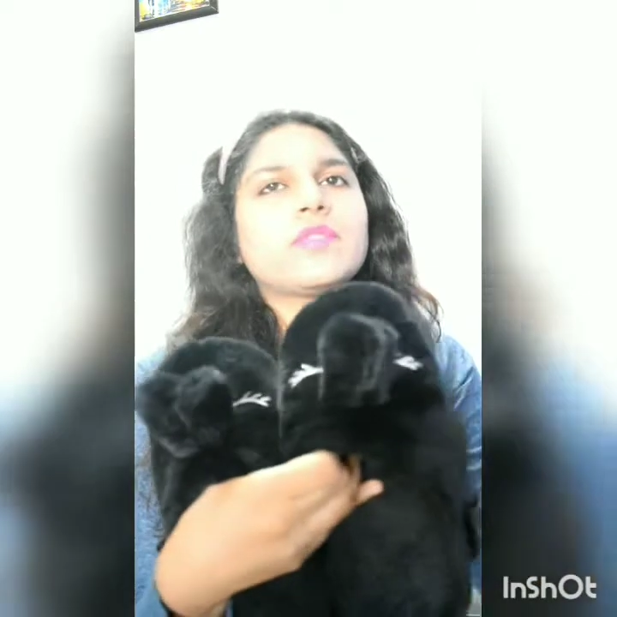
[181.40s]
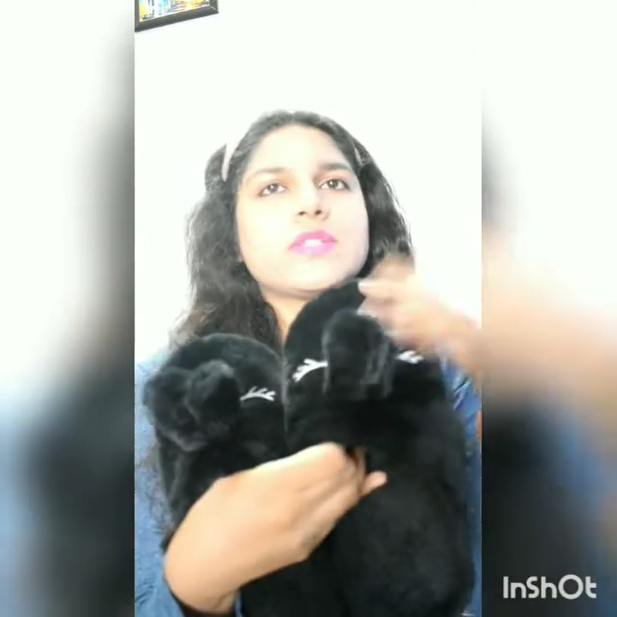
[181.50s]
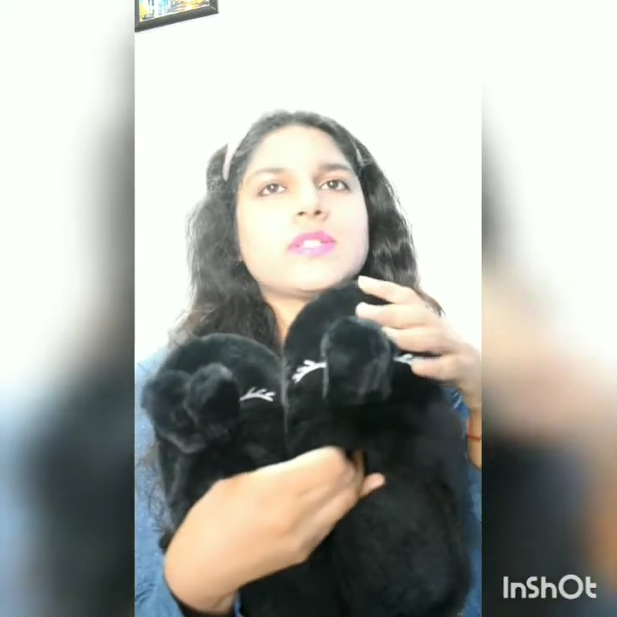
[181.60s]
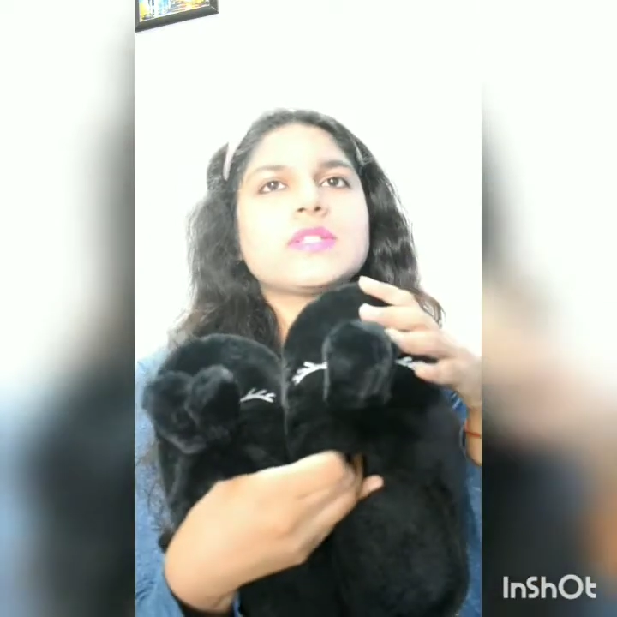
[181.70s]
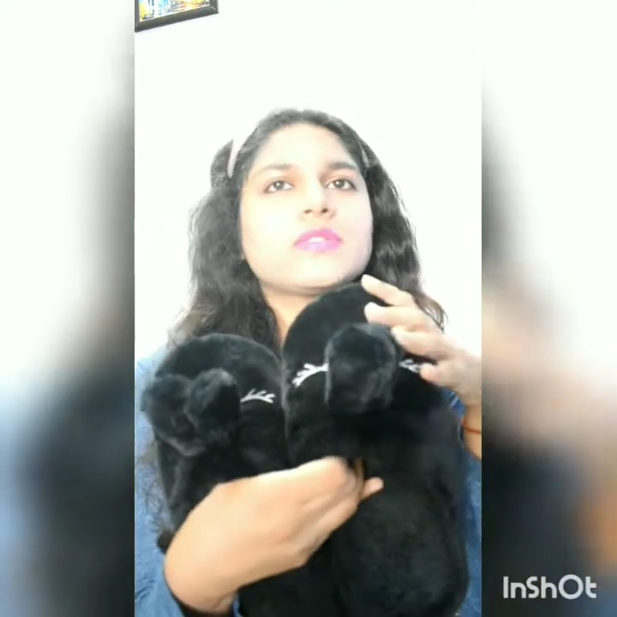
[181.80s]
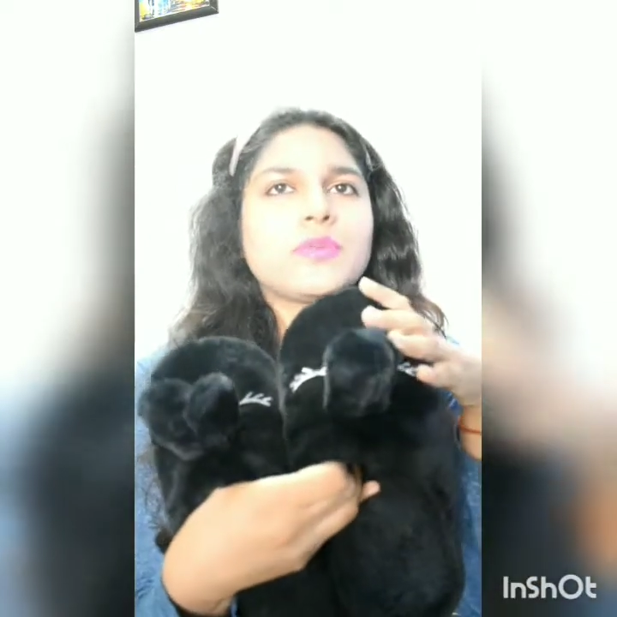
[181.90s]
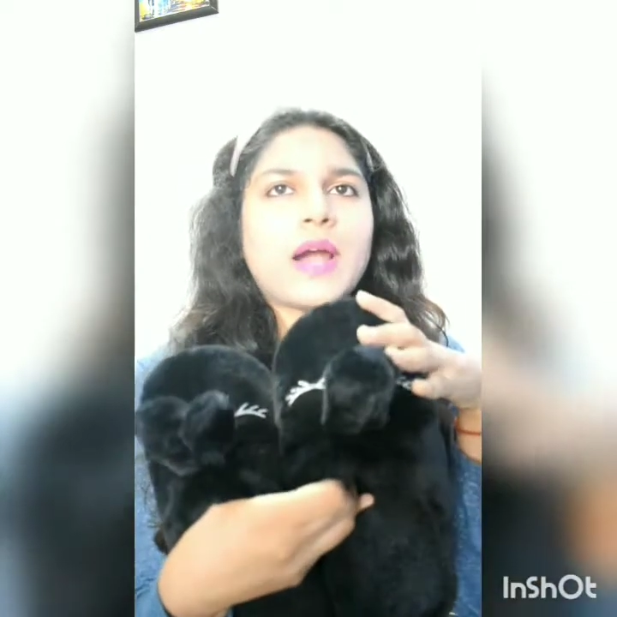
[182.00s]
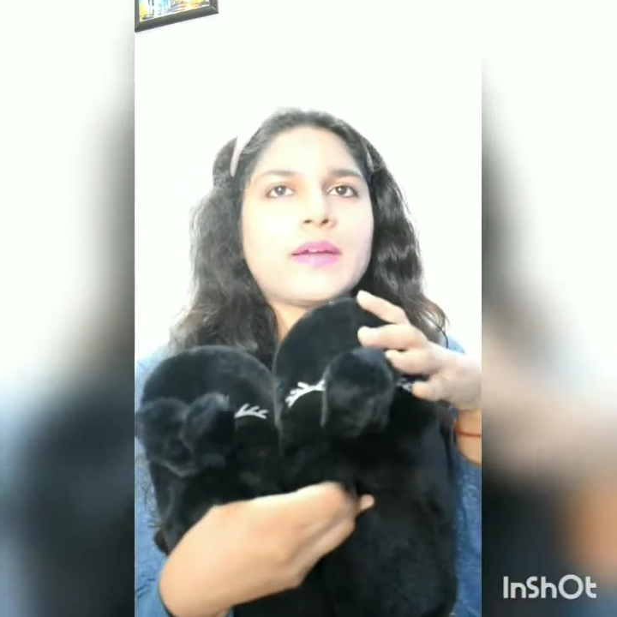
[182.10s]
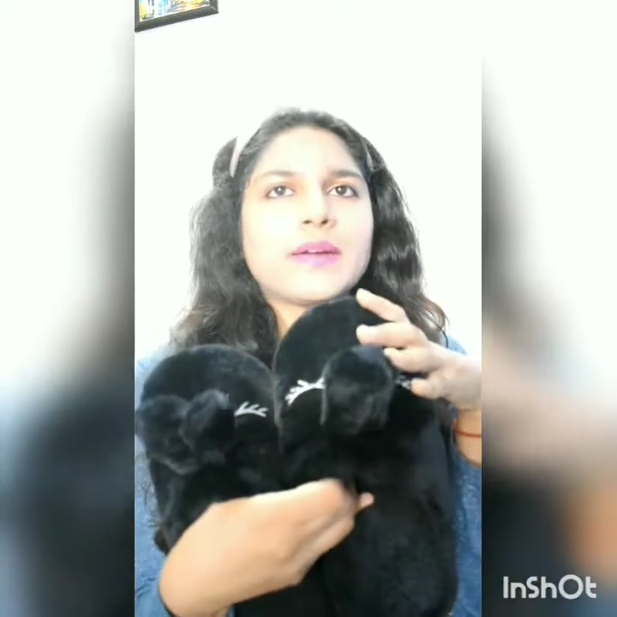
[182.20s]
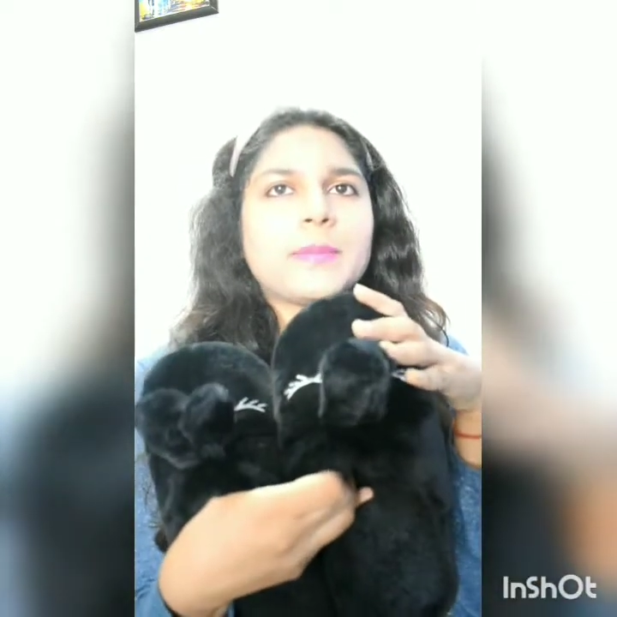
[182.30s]
for just
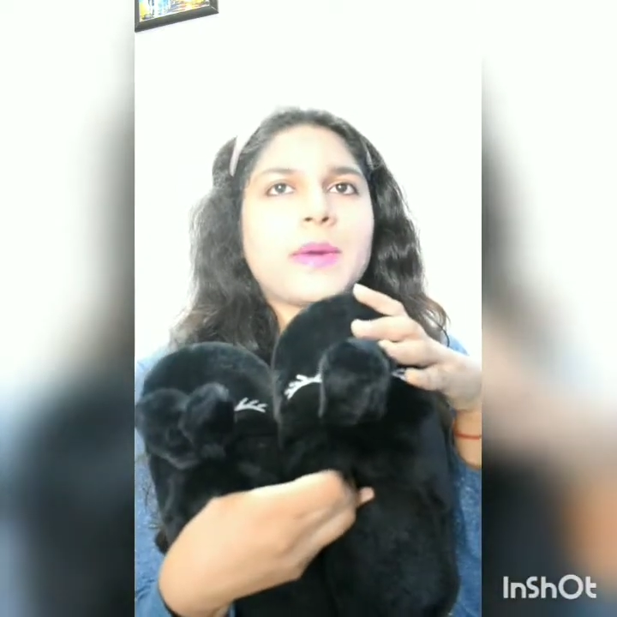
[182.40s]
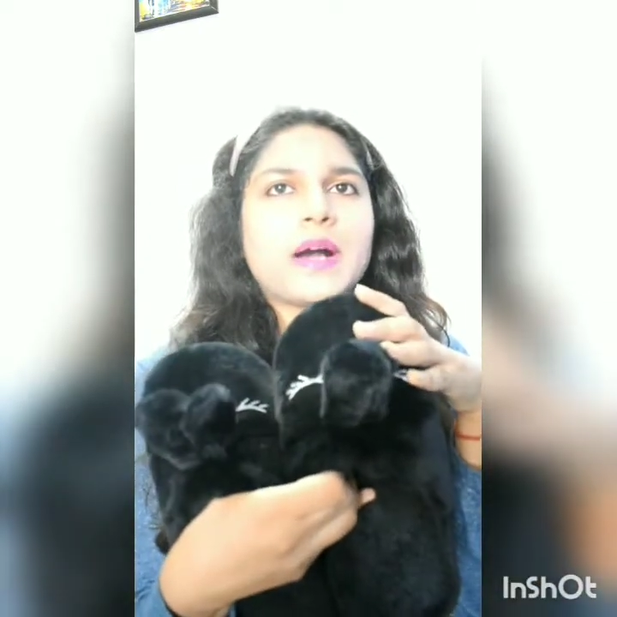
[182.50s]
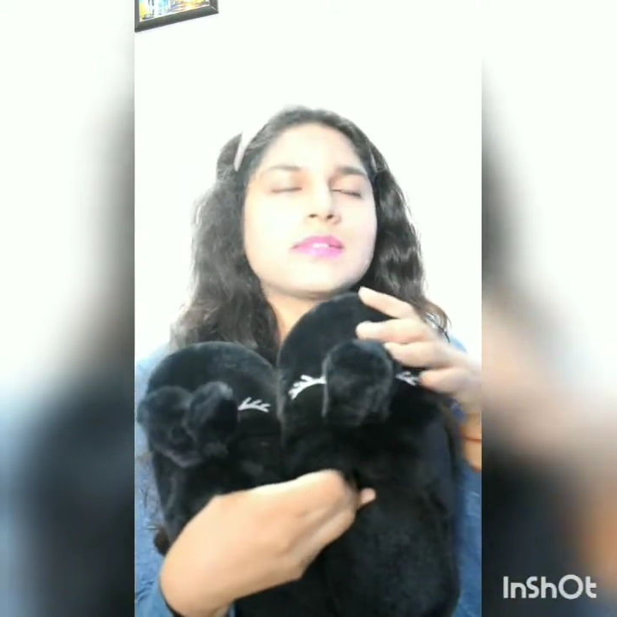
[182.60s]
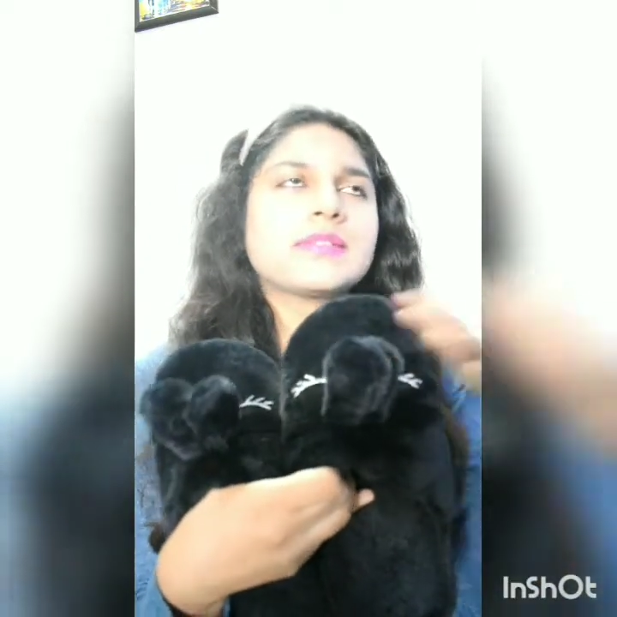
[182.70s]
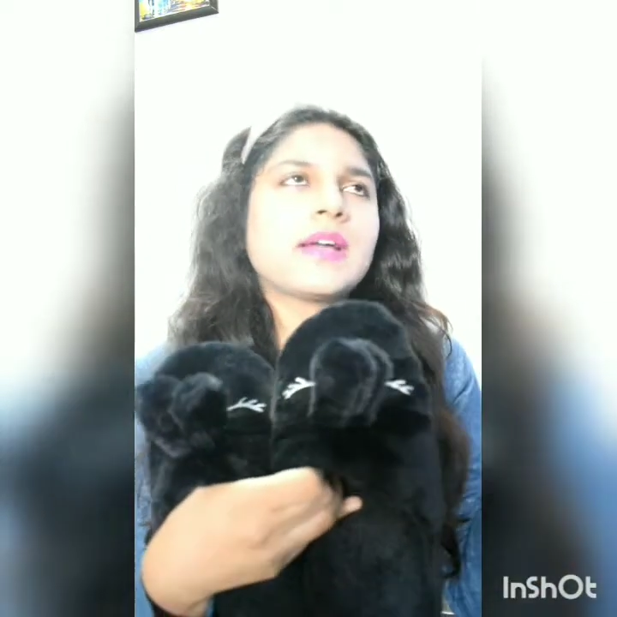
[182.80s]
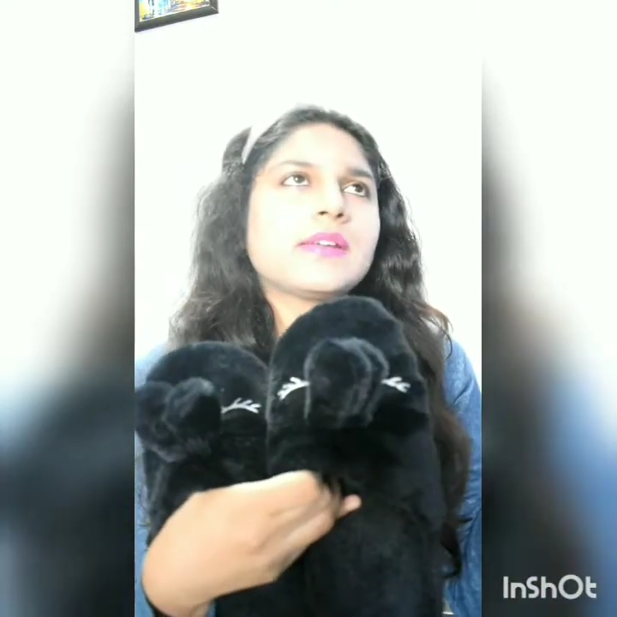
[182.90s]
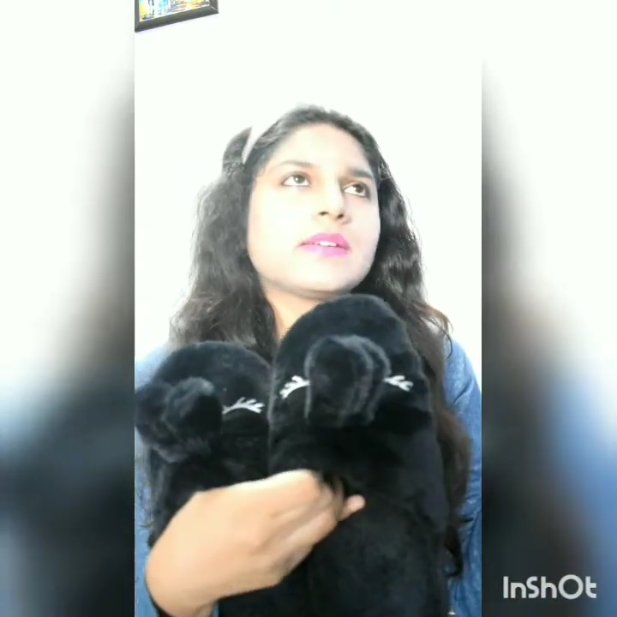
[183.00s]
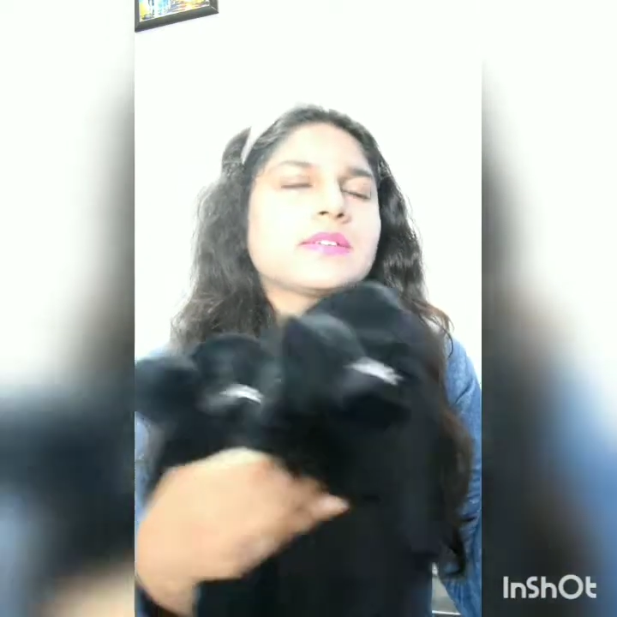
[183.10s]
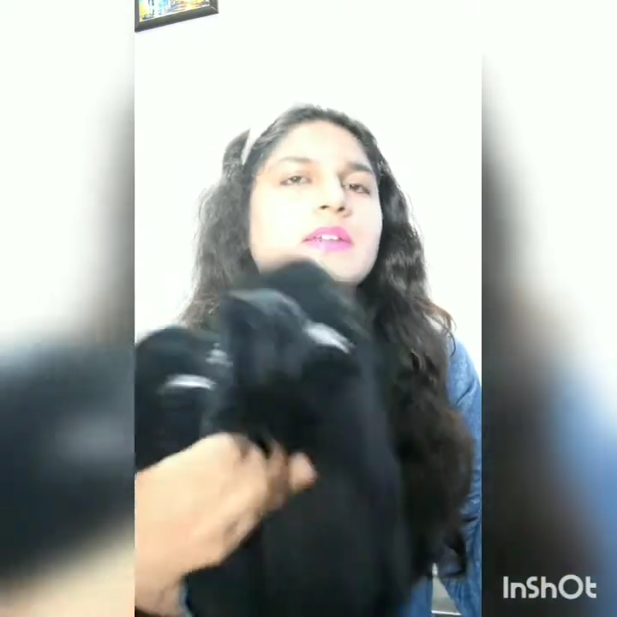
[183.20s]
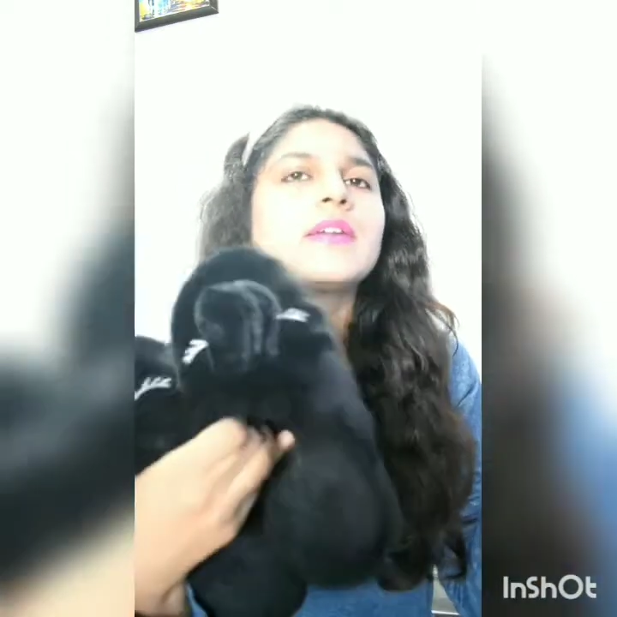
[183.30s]
200 bucks and
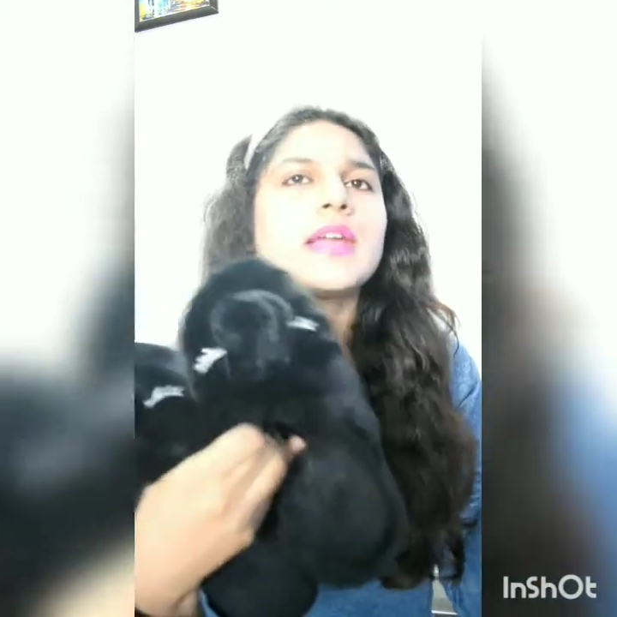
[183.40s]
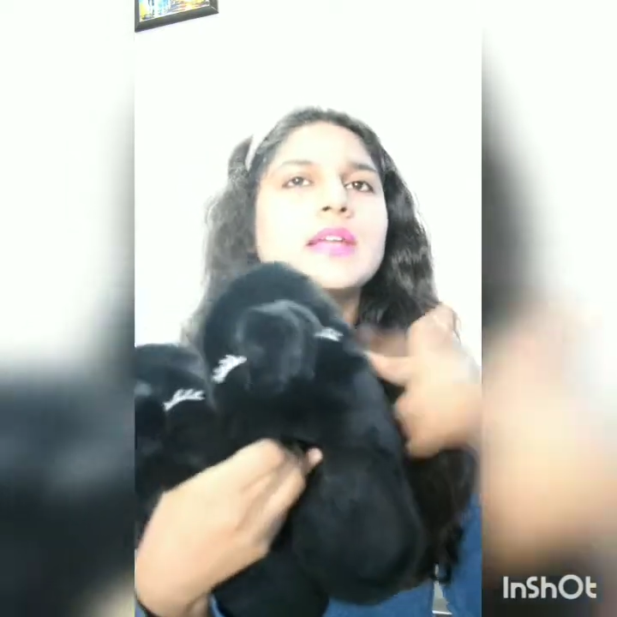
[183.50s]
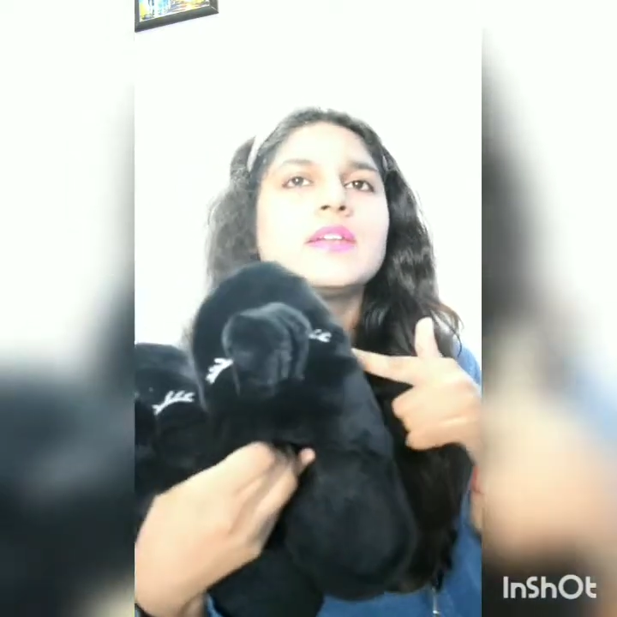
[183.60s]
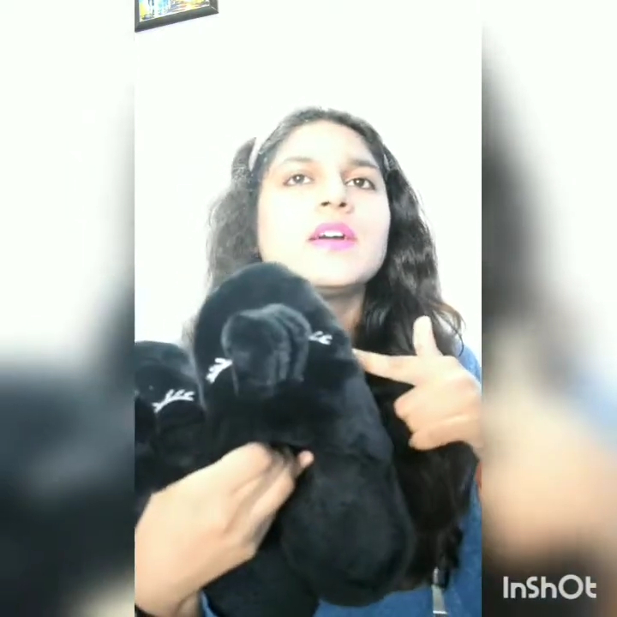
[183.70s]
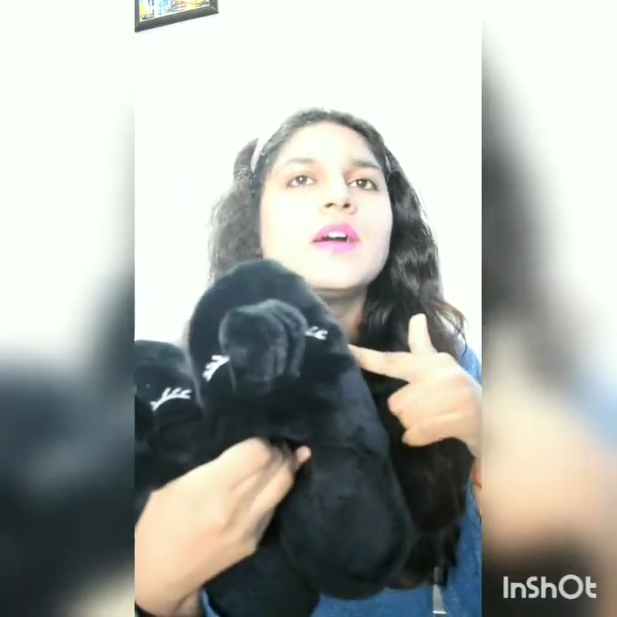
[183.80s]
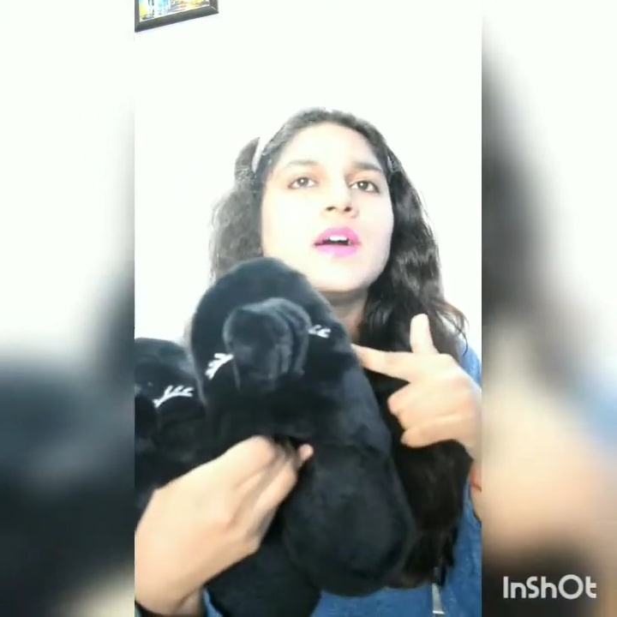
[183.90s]
it's a great